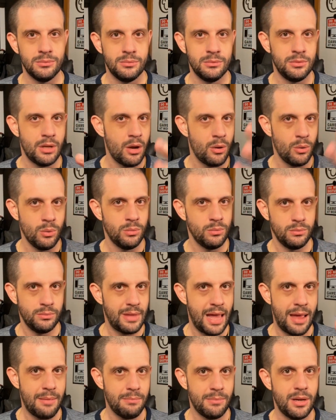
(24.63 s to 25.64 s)
know
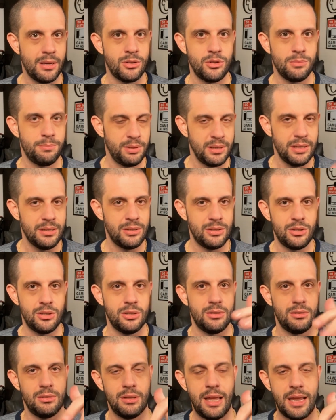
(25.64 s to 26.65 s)
that much, please
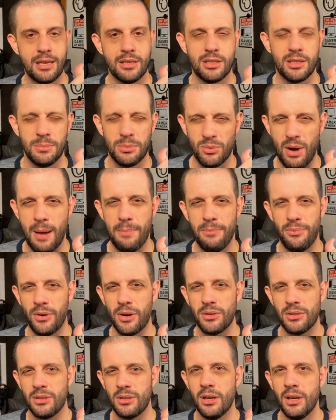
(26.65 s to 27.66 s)
just like and subscribe
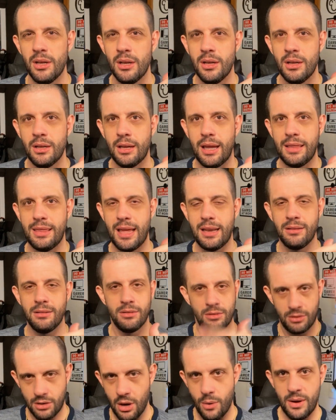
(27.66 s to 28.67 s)
first and then
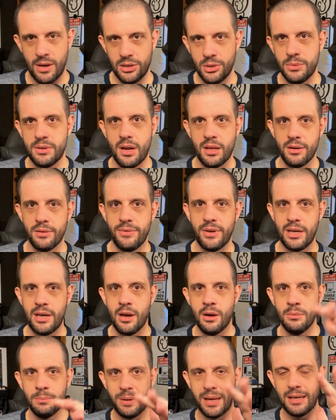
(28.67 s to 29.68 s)
go on to another
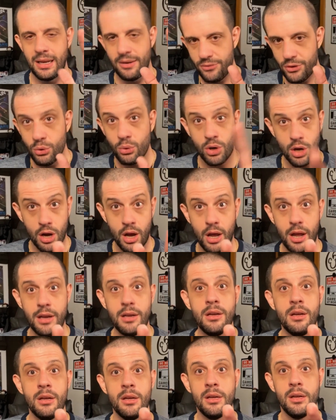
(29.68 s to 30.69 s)
video. But if you could,
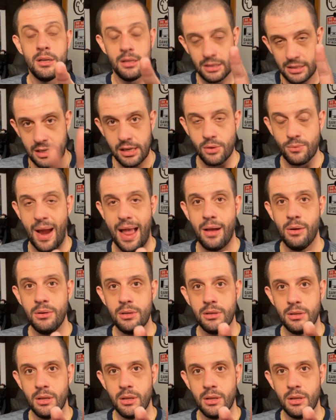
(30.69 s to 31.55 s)
stick around.